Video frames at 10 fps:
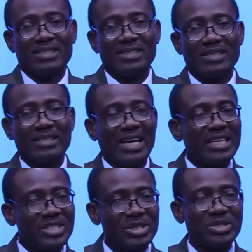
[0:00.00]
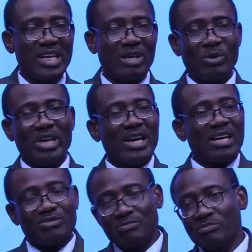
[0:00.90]
in Nigeria, we
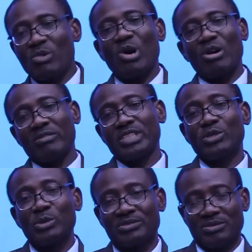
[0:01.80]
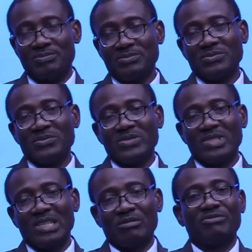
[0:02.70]
have more of the youth.
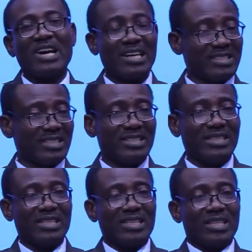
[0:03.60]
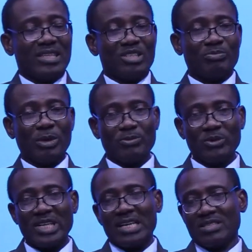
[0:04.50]
In fact, the people
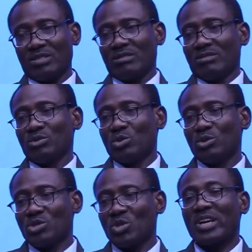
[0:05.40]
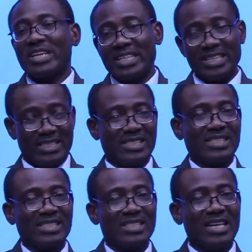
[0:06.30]
that do song leading
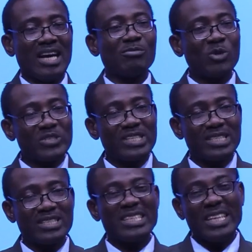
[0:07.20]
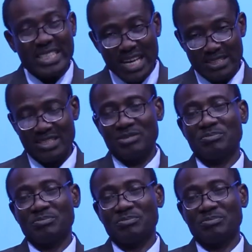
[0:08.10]
are mostly teenagers.